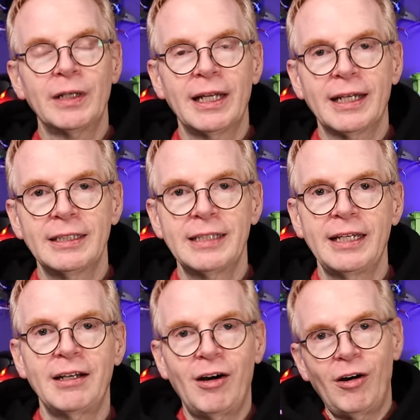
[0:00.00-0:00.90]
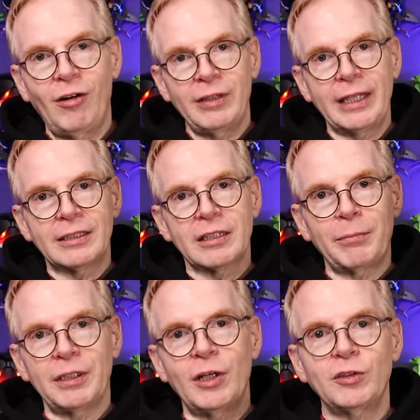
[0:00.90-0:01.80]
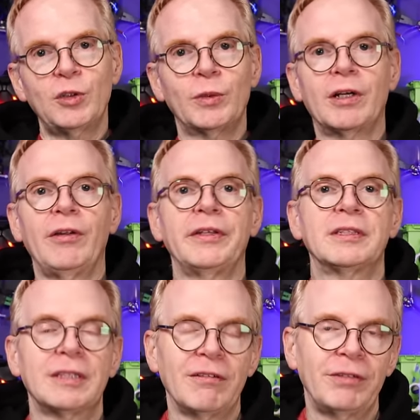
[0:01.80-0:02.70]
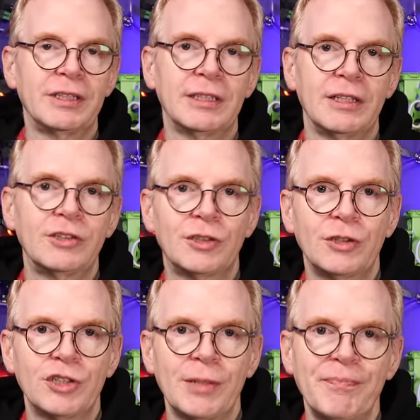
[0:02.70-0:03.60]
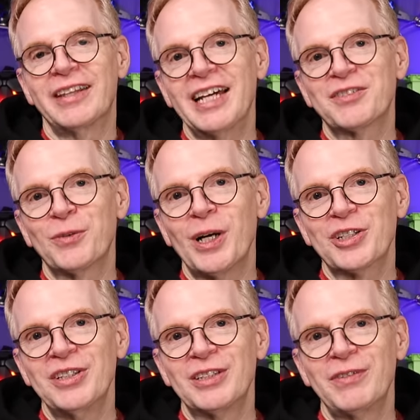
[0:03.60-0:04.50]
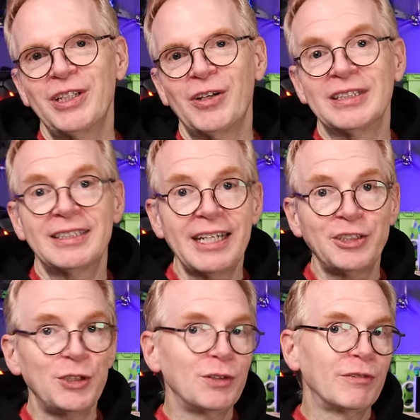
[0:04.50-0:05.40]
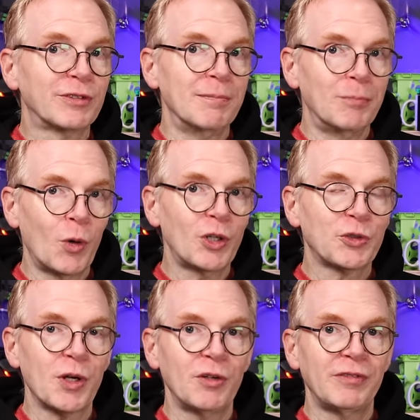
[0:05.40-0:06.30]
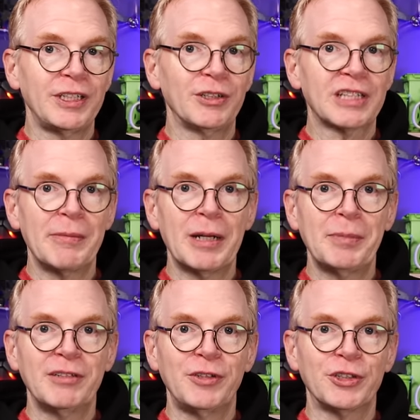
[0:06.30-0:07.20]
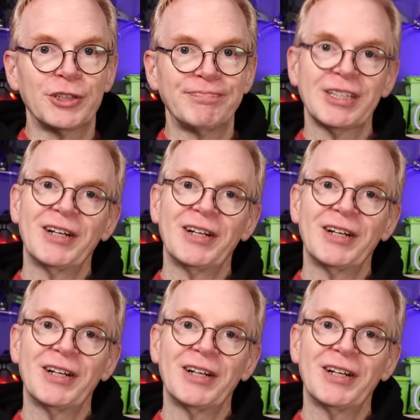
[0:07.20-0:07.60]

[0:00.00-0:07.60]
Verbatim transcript: And like I said, all links links are below to where all this stuff is and it's dirt cheap. Thanks for watching this video and stay tuned for more drone videos coming up in the future.